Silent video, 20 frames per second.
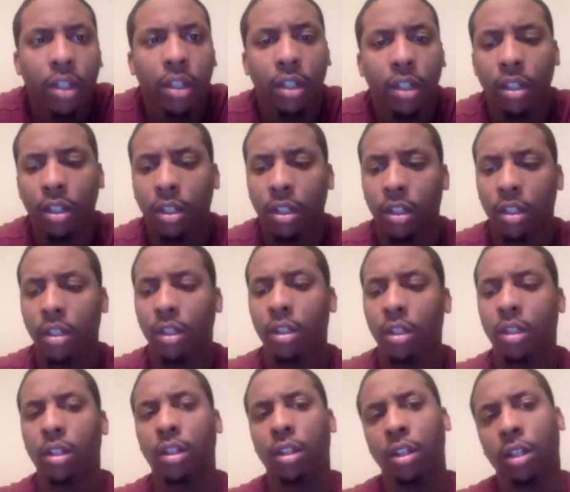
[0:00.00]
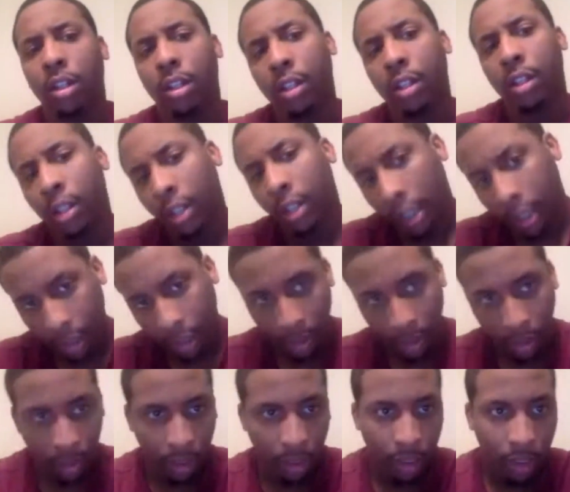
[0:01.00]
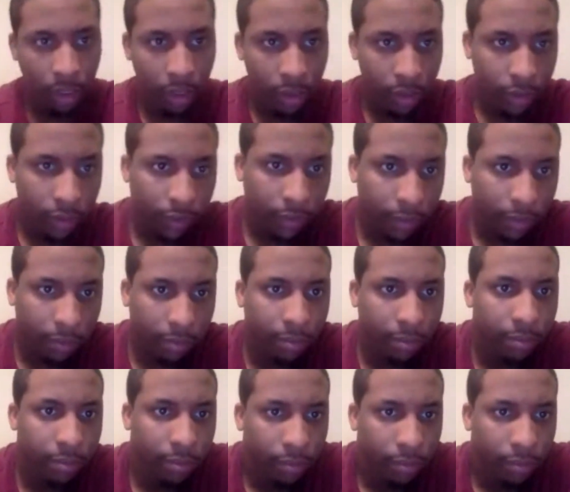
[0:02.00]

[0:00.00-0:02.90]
Yeah, and I definitely had that